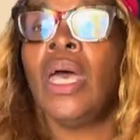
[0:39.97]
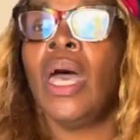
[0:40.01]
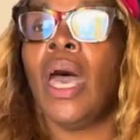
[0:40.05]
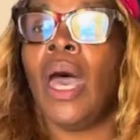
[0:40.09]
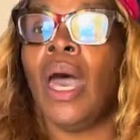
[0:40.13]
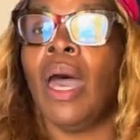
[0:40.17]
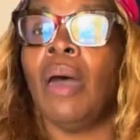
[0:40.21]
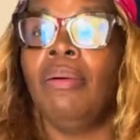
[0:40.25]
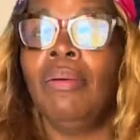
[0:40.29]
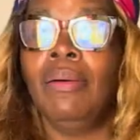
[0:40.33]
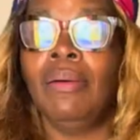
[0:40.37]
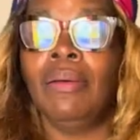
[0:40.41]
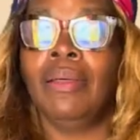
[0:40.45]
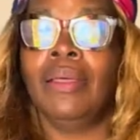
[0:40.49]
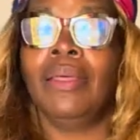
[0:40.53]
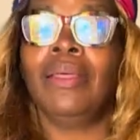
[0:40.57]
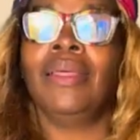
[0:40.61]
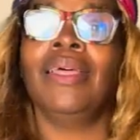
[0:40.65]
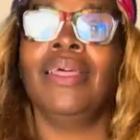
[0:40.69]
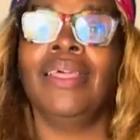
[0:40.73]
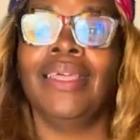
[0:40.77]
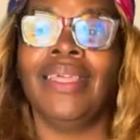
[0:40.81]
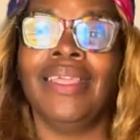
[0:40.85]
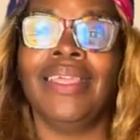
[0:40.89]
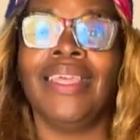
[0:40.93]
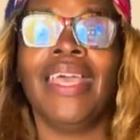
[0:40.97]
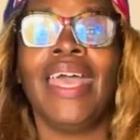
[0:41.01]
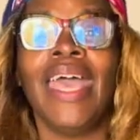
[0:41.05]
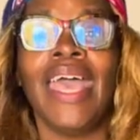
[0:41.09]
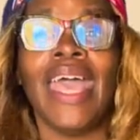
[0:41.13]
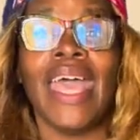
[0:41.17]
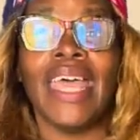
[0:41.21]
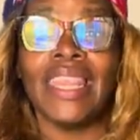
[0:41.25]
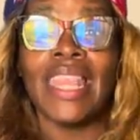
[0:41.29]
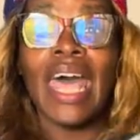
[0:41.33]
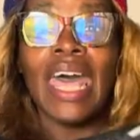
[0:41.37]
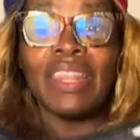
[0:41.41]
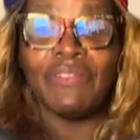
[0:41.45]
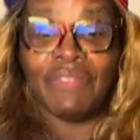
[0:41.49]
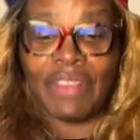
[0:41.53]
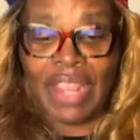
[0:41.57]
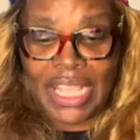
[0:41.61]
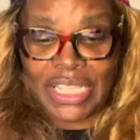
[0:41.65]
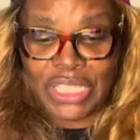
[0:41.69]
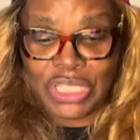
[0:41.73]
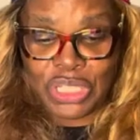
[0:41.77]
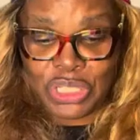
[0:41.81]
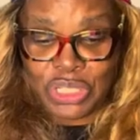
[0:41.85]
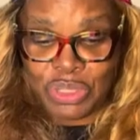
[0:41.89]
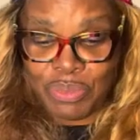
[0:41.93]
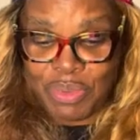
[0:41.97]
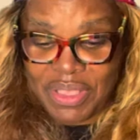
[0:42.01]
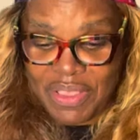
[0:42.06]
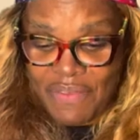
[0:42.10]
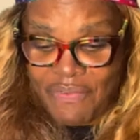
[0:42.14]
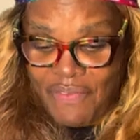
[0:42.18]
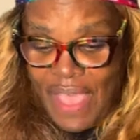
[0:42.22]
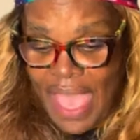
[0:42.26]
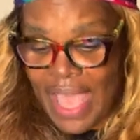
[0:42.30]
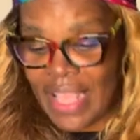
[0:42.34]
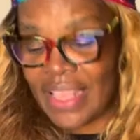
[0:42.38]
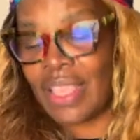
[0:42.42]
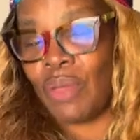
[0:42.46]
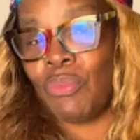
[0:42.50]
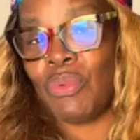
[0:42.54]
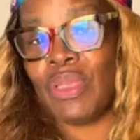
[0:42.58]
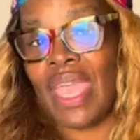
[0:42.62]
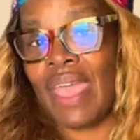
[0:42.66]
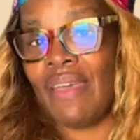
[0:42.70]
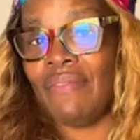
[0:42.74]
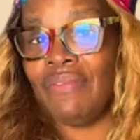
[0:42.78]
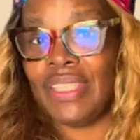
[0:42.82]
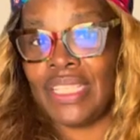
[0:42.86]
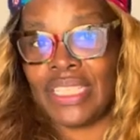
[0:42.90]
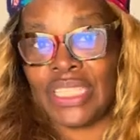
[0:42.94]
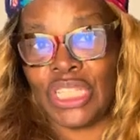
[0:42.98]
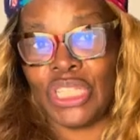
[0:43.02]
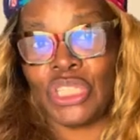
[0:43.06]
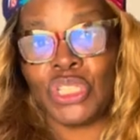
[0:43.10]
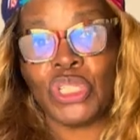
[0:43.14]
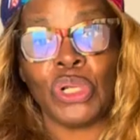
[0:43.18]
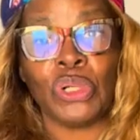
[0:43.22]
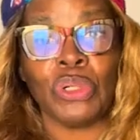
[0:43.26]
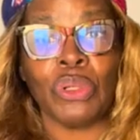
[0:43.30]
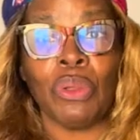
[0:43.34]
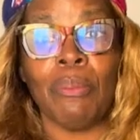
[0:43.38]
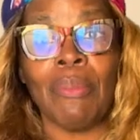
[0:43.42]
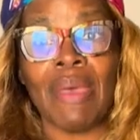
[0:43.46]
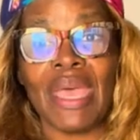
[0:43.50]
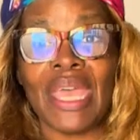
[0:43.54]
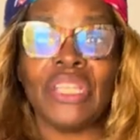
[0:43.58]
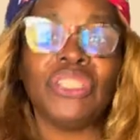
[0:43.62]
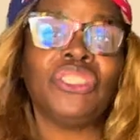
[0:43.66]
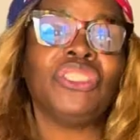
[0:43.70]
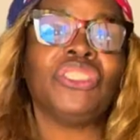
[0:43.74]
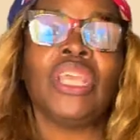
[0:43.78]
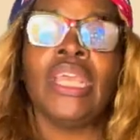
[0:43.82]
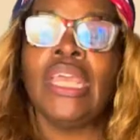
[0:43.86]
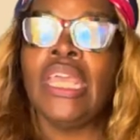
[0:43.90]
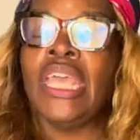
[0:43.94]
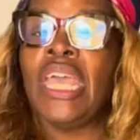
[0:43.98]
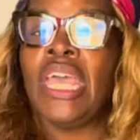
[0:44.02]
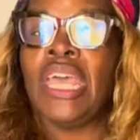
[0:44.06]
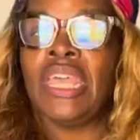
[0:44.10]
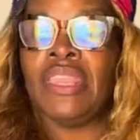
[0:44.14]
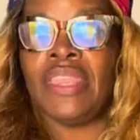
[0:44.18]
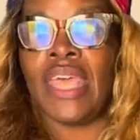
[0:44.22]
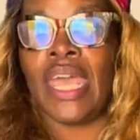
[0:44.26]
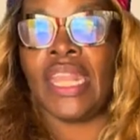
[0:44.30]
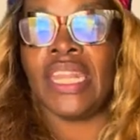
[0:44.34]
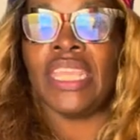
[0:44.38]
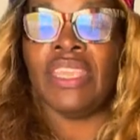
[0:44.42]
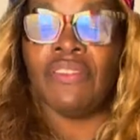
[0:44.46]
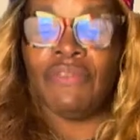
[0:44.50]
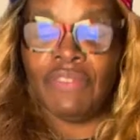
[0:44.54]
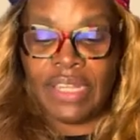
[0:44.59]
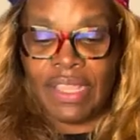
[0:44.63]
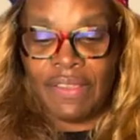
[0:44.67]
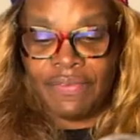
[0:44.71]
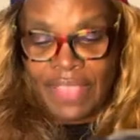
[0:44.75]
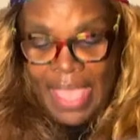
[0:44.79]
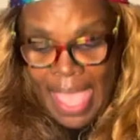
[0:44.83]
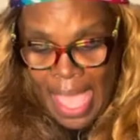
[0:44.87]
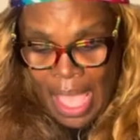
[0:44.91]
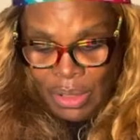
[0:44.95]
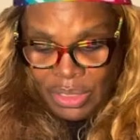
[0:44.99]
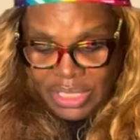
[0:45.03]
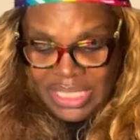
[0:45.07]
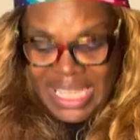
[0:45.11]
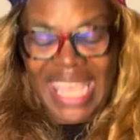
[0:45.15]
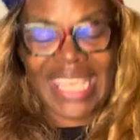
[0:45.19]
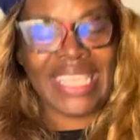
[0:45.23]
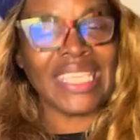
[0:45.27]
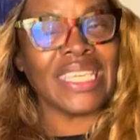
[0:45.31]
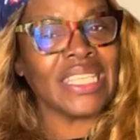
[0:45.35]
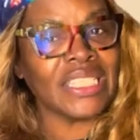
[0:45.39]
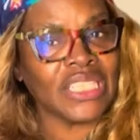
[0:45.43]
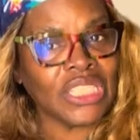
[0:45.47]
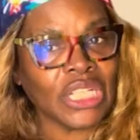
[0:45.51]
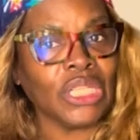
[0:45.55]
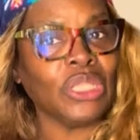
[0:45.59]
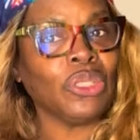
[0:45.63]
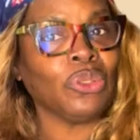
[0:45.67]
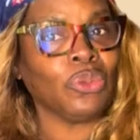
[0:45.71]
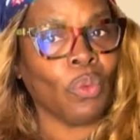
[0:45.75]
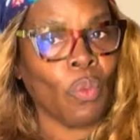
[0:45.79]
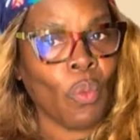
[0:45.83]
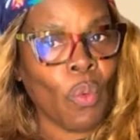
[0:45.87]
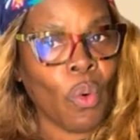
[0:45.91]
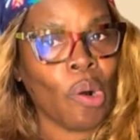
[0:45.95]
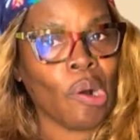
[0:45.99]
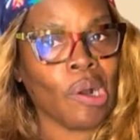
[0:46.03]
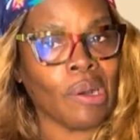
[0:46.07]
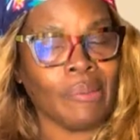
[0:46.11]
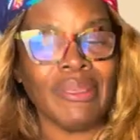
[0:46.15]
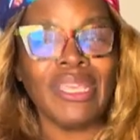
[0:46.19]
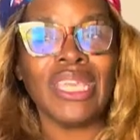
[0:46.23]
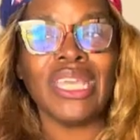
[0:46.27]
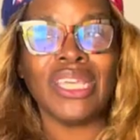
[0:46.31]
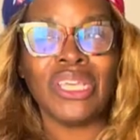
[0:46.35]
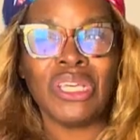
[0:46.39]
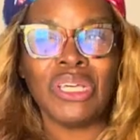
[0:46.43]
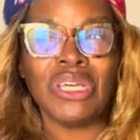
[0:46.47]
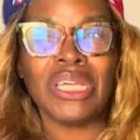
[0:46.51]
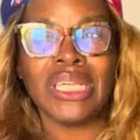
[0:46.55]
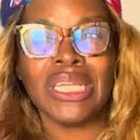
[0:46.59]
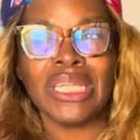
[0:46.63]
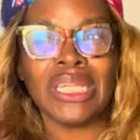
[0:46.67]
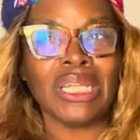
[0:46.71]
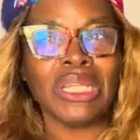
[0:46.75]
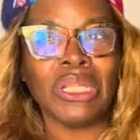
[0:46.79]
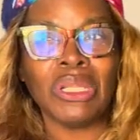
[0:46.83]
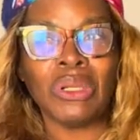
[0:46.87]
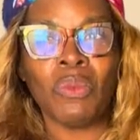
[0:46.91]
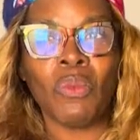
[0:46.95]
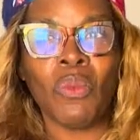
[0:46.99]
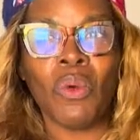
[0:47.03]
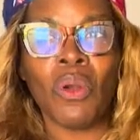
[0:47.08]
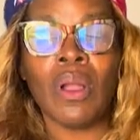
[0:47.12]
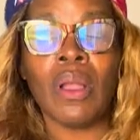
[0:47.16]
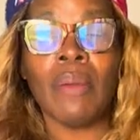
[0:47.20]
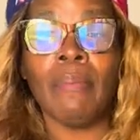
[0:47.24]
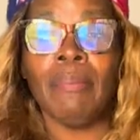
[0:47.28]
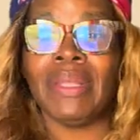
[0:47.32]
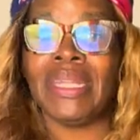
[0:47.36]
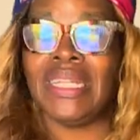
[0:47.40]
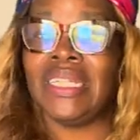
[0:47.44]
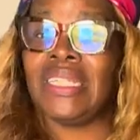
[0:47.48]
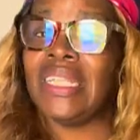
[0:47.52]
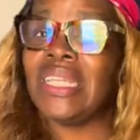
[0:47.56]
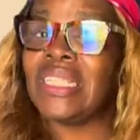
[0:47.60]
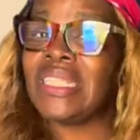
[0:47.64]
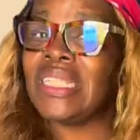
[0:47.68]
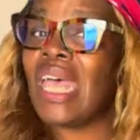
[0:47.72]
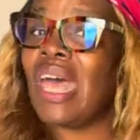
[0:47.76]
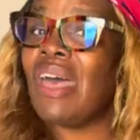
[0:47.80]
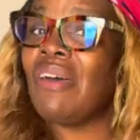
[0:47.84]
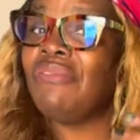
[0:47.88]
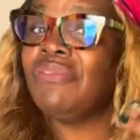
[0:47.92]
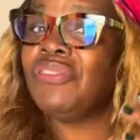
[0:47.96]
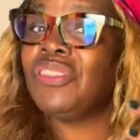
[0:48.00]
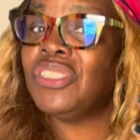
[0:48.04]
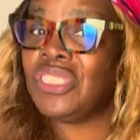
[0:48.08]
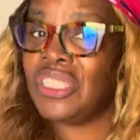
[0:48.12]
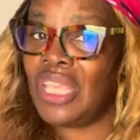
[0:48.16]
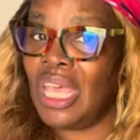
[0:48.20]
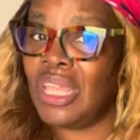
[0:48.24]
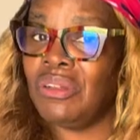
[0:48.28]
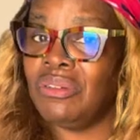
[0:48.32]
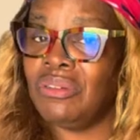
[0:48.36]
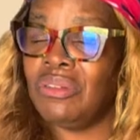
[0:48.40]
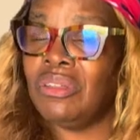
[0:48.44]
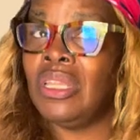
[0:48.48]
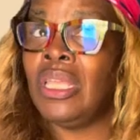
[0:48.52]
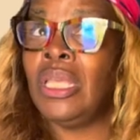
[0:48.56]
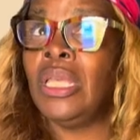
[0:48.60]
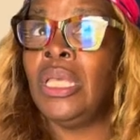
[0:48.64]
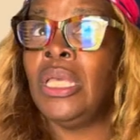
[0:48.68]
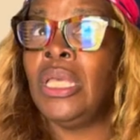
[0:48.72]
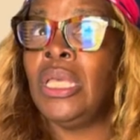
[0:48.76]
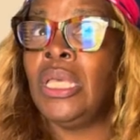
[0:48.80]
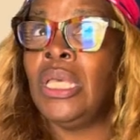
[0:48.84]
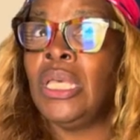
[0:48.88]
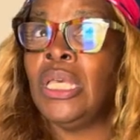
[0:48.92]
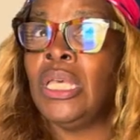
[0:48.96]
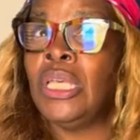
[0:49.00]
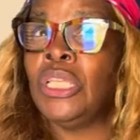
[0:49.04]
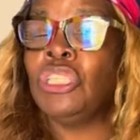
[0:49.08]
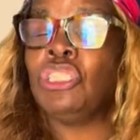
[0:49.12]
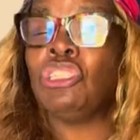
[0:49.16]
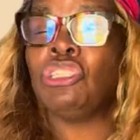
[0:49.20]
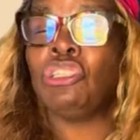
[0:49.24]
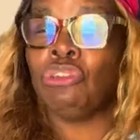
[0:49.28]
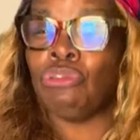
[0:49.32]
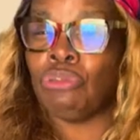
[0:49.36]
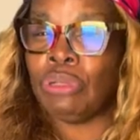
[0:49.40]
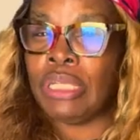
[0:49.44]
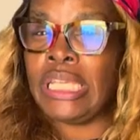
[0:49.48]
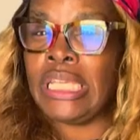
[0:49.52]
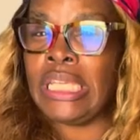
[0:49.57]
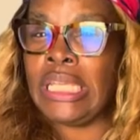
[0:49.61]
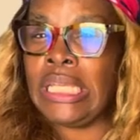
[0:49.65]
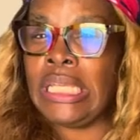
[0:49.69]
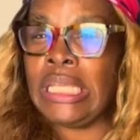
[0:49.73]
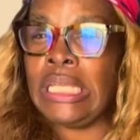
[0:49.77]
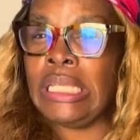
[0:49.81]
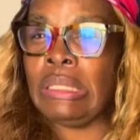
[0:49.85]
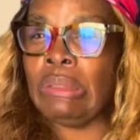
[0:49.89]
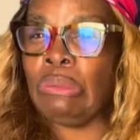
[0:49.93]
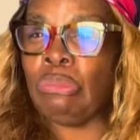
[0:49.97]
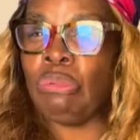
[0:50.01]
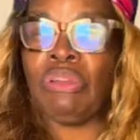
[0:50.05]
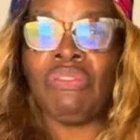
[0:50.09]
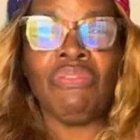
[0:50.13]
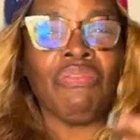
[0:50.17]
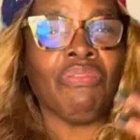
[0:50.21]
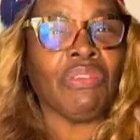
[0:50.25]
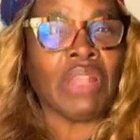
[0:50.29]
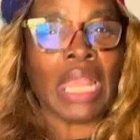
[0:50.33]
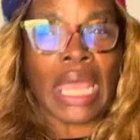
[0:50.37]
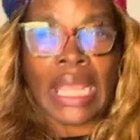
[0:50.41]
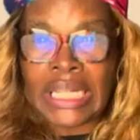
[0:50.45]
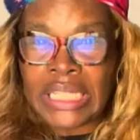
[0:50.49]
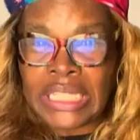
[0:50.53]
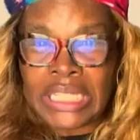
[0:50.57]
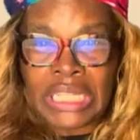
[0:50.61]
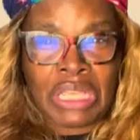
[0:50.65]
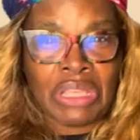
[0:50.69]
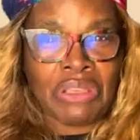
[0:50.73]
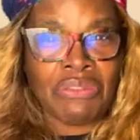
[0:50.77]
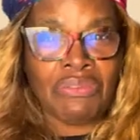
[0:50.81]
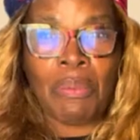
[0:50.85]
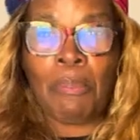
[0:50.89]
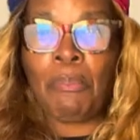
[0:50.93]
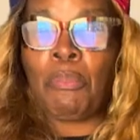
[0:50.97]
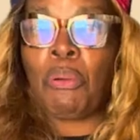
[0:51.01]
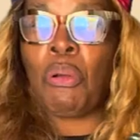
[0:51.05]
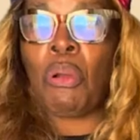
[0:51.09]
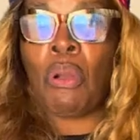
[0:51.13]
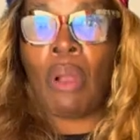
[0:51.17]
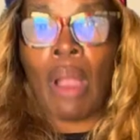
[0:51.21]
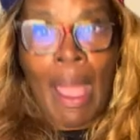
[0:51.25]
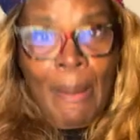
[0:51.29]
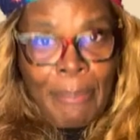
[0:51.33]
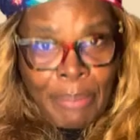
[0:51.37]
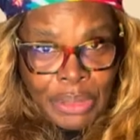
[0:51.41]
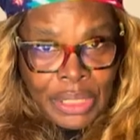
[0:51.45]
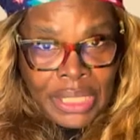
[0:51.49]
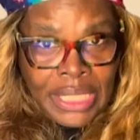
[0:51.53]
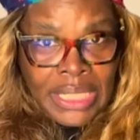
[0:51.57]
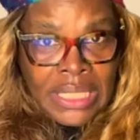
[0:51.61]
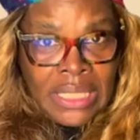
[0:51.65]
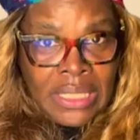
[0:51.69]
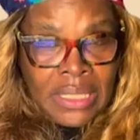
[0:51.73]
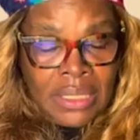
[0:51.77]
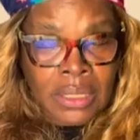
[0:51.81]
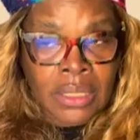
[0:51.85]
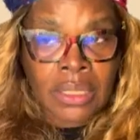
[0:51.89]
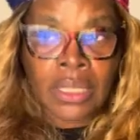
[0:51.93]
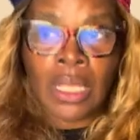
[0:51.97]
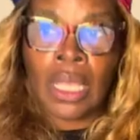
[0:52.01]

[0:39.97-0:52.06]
A lot of it has to do with the fact that we have this internal mesh that even if the outside gets a little warm, it could get a little warm, but it does have sunscreen reflective properties.